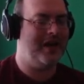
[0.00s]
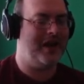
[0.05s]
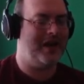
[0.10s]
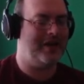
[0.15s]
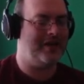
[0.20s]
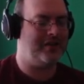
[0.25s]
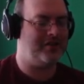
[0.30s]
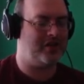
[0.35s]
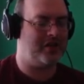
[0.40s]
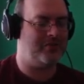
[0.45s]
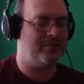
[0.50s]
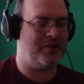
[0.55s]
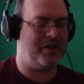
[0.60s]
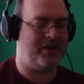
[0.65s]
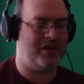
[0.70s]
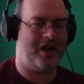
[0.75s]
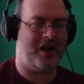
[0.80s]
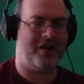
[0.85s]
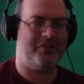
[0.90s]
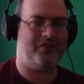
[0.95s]
and it's going to
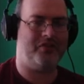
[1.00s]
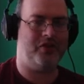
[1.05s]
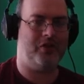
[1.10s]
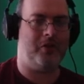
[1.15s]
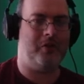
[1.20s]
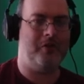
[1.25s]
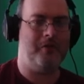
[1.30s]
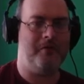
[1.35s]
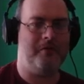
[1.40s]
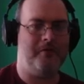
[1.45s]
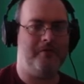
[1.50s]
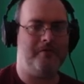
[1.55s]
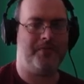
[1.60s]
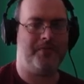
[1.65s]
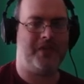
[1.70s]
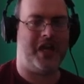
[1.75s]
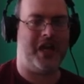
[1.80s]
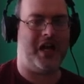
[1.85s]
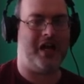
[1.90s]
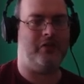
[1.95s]
make you have to
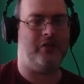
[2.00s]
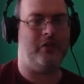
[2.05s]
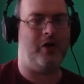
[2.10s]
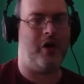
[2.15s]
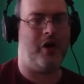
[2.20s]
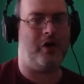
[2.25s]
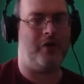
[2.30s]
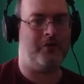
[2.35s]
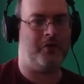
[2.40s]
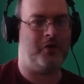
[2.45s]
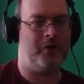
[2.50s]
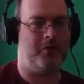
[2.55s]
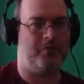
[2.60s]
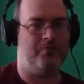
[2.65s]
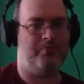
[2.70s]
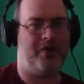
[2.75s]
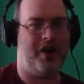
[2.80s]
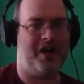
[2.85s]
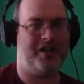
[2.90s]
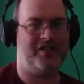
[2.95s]
get a lot of
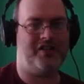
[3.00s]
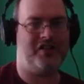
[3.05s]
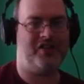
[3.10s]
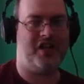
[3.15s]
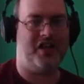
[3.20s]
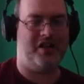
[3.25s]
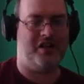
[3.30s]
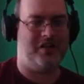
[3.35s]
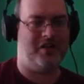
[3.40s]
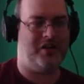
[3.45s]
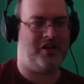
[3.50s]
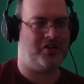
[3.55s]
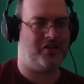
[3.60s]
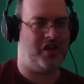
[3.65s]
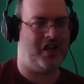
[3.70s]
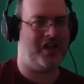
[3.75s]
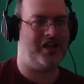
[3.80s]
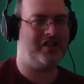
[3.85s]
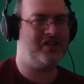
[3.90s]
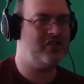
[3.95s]
good practice in it, because
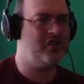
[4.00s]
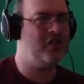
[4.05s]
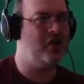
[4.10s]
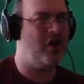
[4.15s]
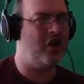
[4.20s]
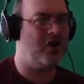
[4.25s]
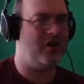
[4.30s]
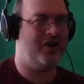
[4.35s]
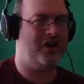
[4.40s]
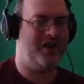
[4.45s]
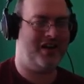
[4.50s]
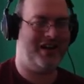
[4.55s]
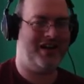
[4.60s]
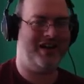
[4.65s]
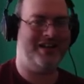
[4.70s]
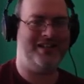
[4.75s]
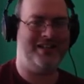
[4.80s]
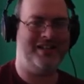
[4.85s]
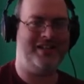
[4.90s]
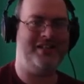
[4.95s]
it is not
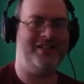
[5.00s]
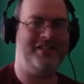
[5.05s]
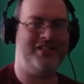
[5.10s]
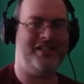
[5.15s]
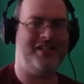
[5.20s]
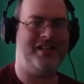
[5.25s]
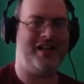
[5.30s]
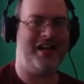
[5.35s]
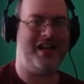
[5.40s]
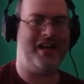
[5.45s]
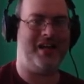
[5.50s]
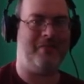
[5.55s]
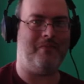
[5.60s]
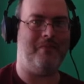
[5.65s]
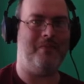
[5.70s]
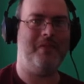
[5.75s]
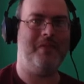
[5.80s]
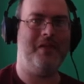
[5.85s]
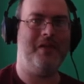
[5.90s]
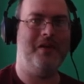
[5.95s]
an easy
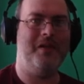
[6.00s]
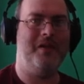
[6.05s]
game.